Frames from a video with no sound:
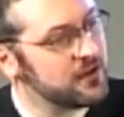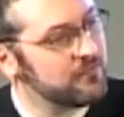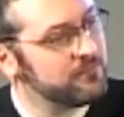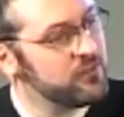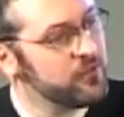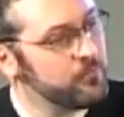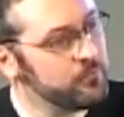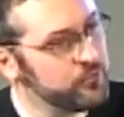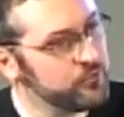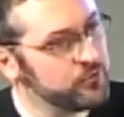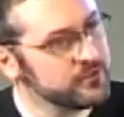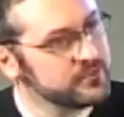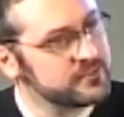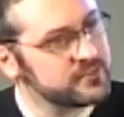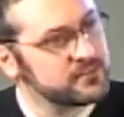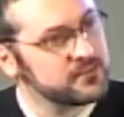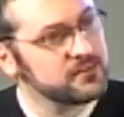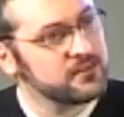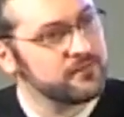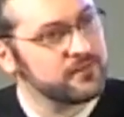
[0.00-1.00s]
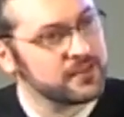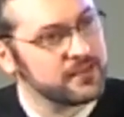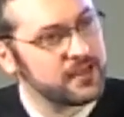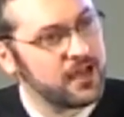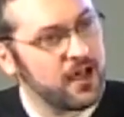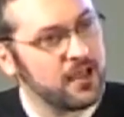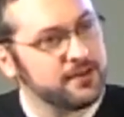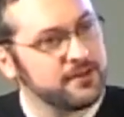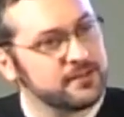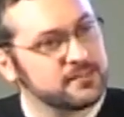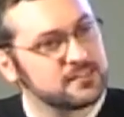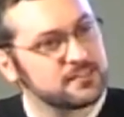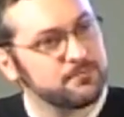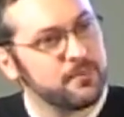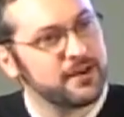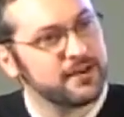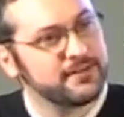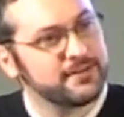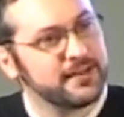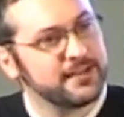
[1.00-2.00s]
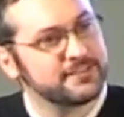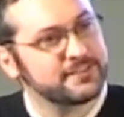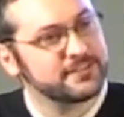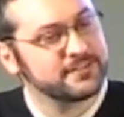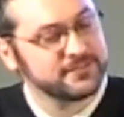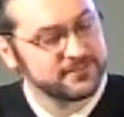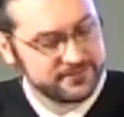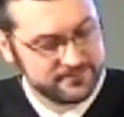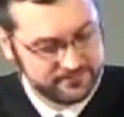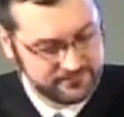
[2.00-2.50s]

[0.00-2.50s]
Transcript: of the Buddhist loving kindness meditation.